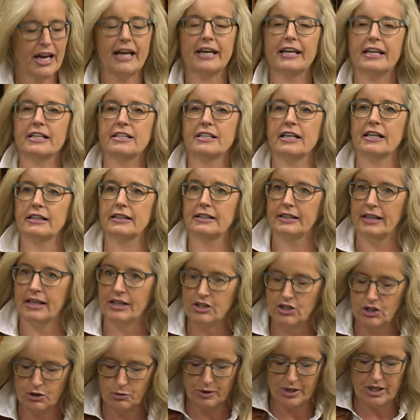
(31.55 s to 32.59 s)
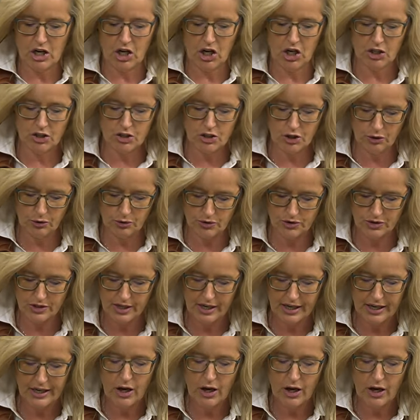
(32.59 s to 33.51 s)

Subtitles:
and into luxury condos.